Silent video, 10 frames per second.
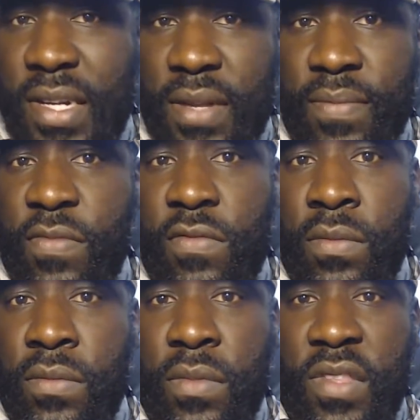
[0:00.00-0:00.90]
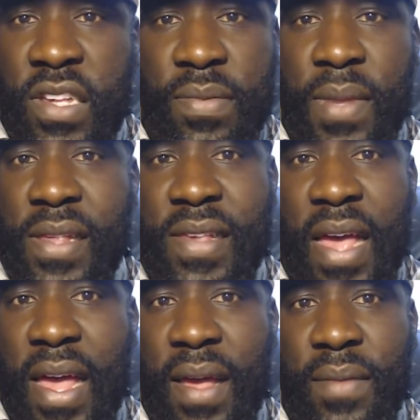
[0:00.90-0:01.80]
it this many
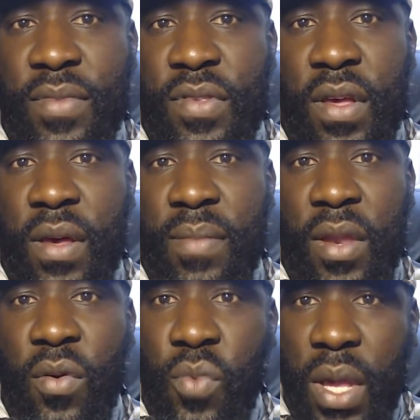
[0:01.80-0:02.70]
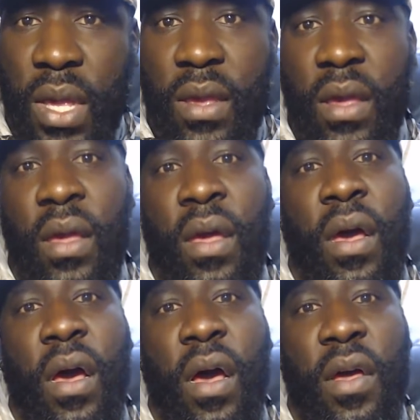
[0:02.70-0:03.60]
times in a week.
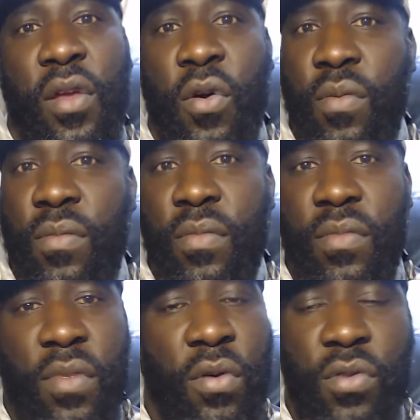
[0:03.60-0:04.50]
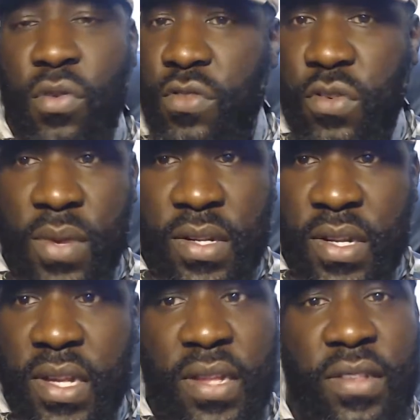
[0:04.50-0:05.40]
Don't do too much
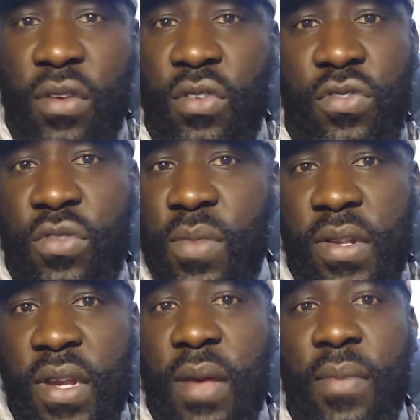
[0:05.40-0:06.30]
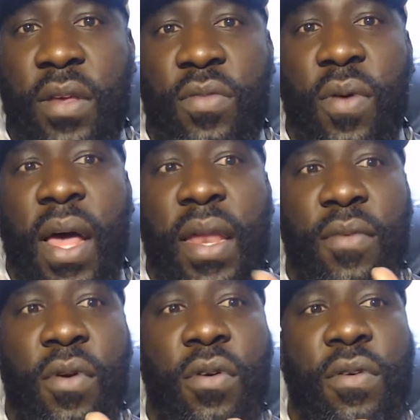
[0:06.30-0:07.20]
of this. Don't do too much of that, because why?
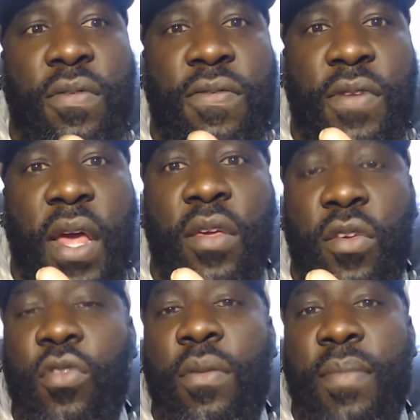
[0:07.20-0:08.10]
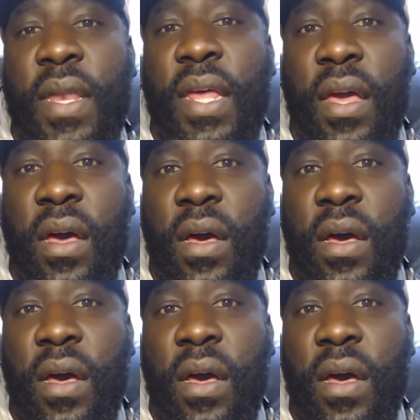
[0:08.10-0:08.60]
You'd have been